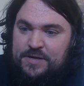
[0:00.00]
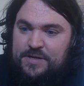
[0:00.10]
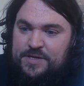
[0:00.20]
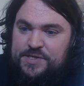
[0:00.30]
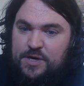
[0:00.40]

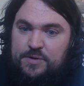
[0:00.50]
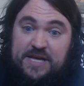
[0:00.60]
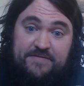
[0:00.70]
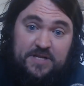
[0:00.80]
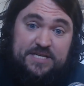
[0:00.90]
So
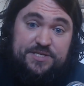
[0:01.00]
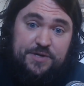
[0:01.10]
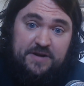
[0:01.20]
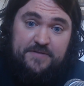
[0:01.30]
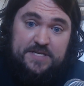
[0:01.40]
definitely 2
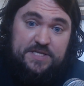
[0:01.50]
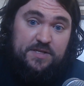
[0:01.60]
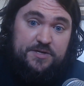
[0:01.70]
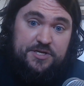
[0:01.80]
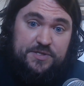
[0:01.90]
different
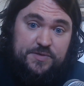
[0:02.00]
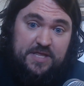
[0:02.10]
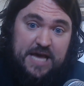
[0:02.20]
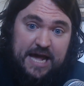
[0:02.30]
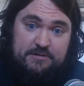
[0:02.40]
solutions with
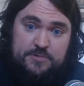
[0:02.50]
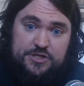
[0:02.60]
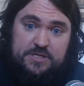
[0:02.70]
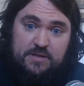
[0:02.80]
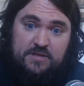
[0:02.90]
that.
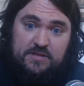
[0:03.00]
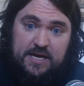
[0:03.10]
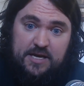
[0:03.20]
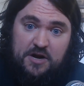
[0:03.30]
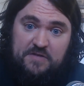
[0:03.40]
Just
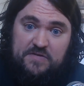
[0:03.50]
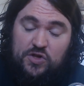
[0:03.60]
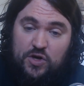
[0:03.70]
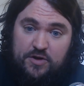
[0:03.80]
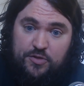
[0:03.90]
think it over,
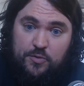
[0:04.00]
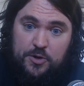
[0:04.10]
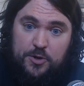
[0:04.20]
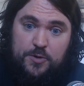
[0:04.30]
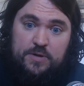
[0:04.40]
look
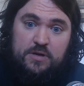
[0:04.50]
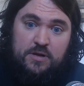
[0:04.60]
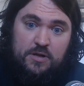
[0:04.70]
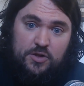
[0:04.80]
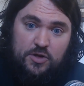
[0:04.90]
through,
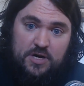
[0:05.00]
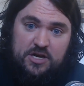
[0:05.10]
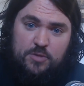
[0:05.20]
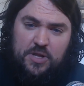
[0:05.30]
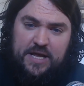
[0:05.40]
look at
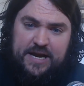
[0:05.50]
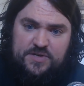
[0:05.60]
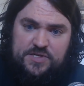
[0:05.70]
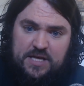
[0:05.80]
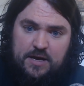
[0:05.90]
your
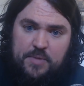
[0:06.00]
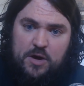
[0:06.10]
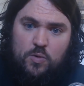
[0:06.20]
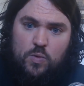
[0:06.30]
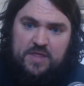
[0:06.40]
players, think
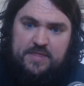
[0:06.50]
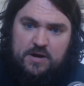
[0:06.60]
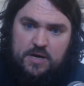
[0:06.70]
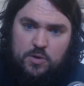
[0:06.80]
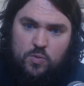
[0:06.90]
about what
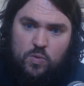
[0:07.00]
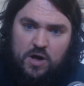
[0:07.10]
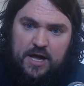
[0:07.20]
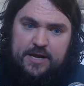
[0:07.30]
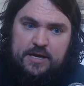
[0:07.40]
they're going to
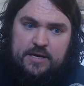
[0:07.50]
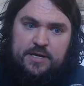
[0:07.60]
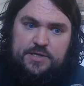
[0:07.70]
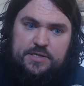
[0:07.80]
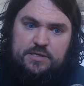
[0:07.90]
want.
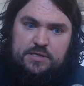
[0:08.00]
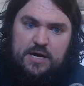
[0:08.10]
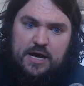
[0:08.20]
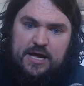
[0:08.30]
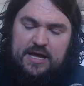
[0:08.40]

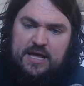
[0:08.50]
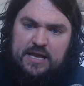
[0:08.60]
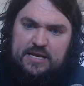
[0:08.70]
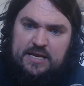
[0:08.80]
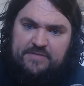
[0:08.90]

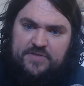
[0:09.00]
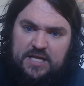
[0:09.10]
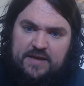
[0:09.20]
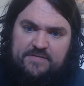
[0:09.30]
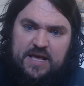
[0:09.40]
And
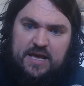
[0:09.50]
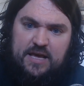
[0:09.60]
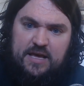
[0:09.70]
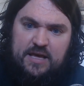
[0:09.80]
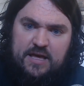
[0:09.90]
definitely if
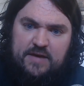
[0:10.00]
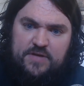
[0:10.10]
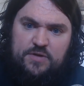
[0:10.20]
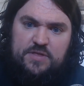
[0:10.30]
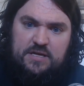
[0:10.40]

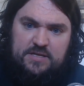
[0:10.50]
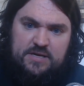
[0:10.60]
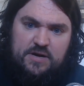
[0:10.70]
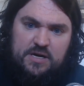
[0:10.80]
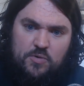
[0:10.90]
you think that
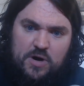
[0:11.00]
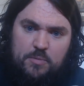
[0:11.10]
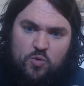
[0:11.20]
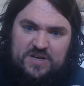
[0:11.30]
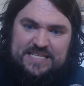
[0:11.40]
they're going to want a
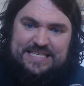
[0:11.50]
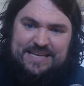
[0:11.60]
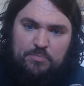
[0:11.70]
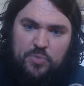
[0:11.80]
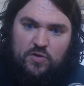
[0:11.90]
more
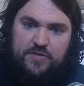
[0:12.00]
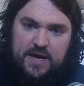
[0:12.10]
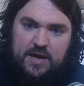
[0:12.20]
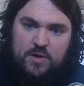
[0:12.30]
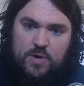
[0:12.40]
simple
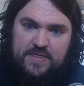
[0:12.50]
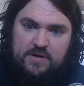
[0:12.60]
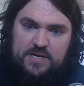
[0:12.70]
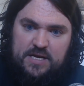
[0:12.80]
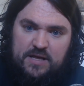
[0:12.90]
thing where they're
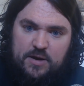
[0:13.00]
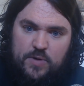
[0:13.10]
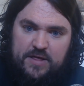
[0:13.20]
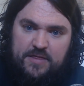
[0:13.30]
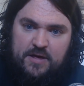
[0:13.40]
dealing
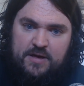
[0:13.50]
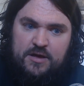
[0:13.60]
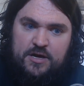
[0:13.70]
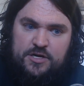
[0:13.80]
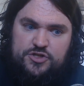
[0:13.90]
with
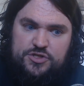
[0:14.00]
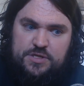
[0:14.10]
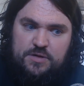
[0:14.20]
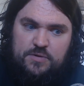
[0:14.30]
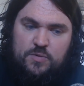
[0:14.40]

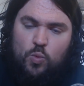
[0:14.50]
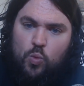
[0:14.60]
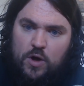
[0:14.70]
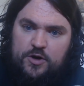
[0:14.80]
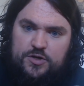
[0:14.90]
just
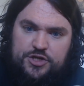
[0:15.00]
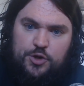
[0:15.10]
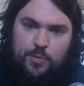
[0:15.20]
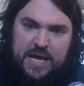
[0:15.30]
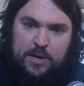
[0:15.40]
1 or 2
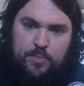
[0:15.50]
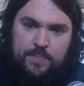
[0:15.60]
main